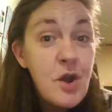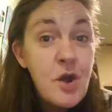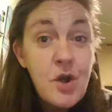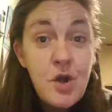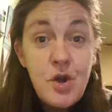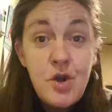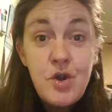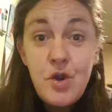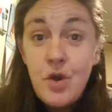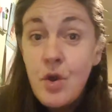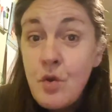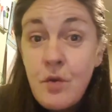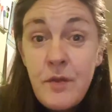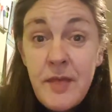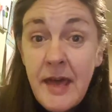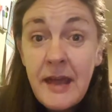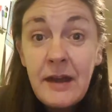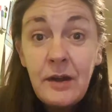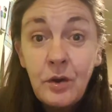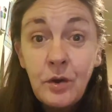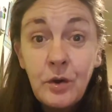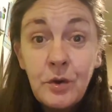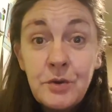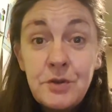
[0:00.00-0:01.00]
No, they're
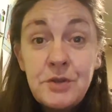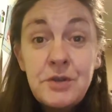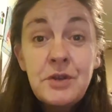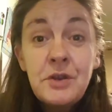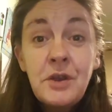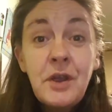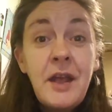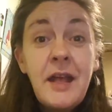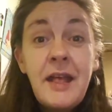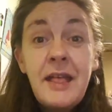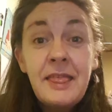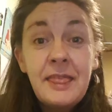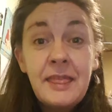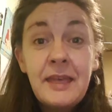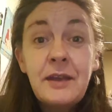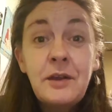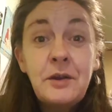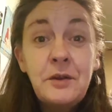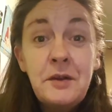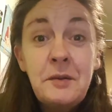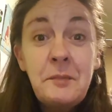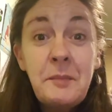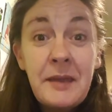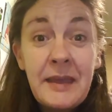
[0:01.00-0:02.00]
not. They're
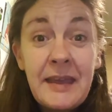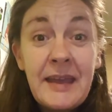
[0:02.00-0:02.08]
gonna be